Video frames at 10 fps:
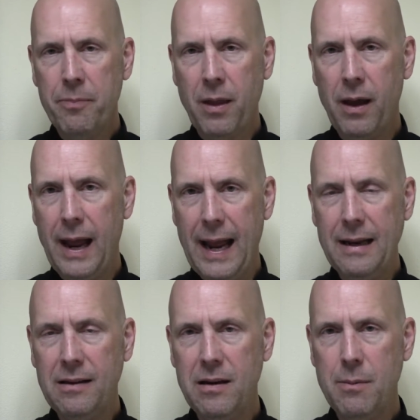Uh,
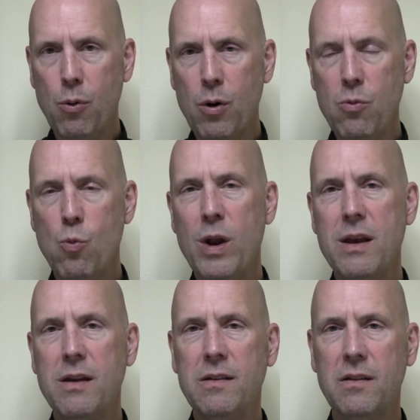and it's an important
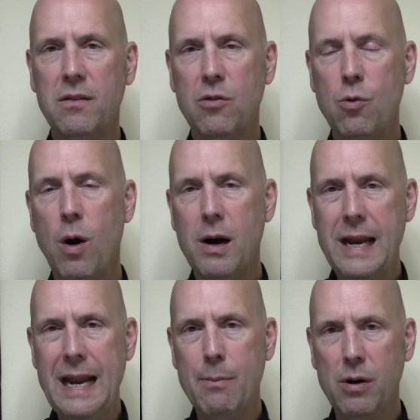witness to our
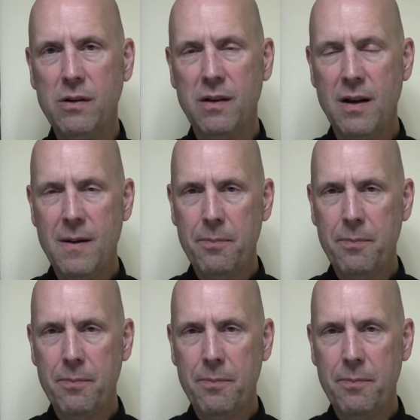neighbors